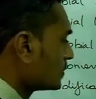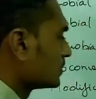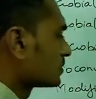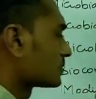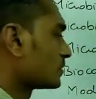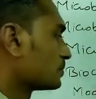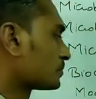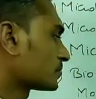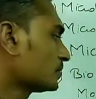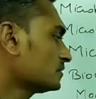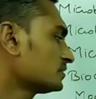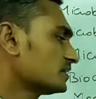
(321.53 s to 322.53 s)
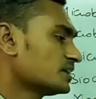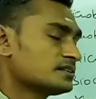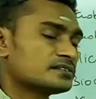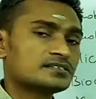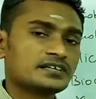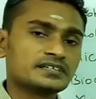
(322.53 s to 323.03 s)
So protease
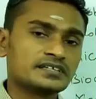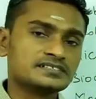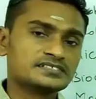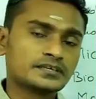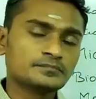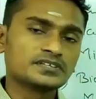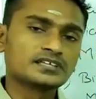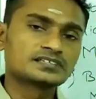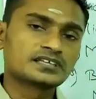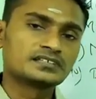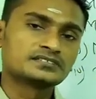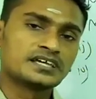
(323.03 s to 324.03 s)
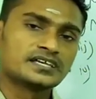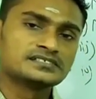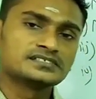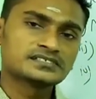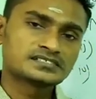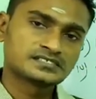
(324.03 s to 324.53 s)
is an enzyme, it can
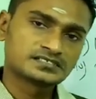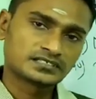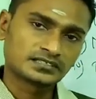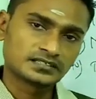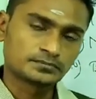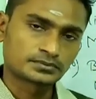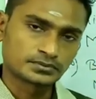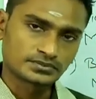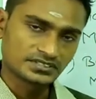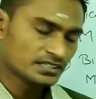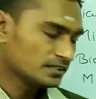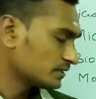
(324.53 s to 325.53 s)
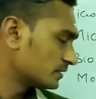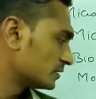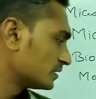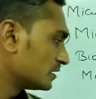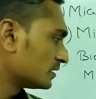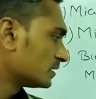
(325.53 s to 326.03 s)
digest the protein.
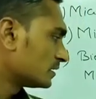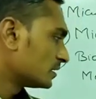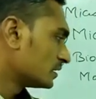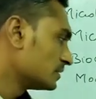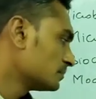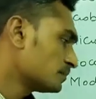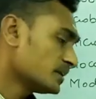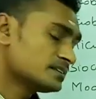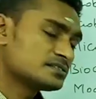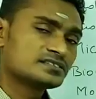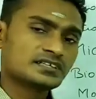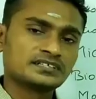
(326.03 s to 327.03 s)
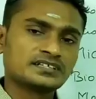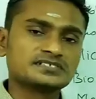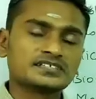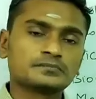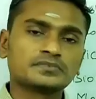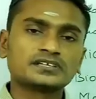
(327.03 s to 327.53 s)
Lipase is an
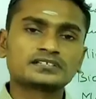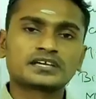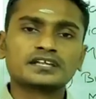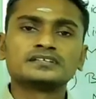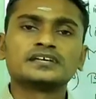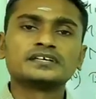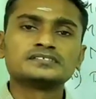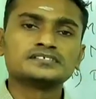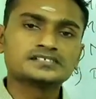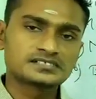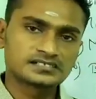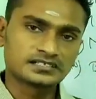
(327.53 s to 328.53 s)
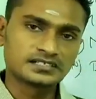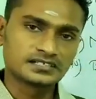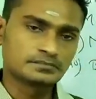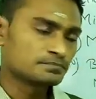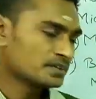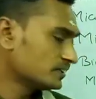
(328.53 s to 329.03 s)
enzyme, it can digest the
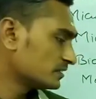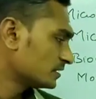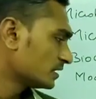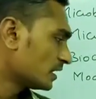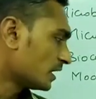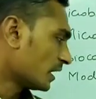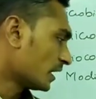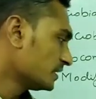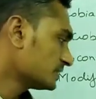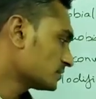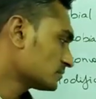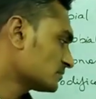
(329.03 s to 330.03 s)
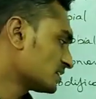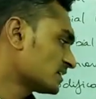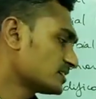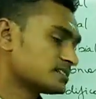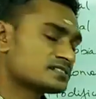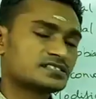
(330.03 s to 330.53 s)
lipid.
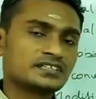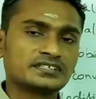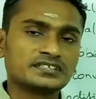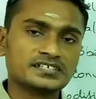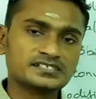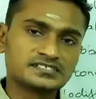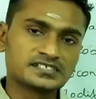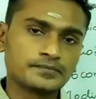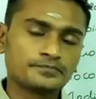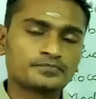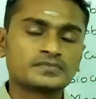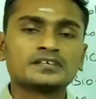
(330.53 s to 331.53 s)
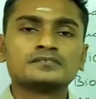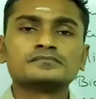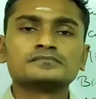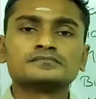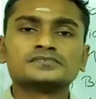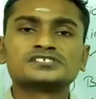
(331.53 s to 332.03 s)
Isomerase is an enzyme
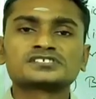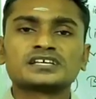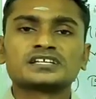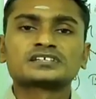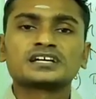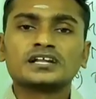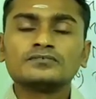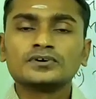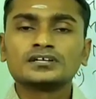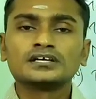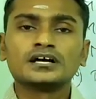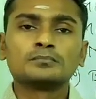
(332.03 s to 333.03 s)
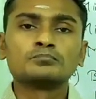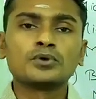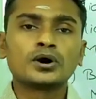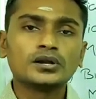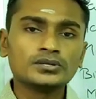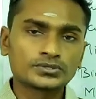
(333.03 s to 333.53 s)
which can convert a
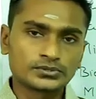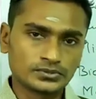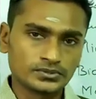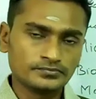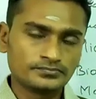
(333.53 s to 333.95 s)
molecule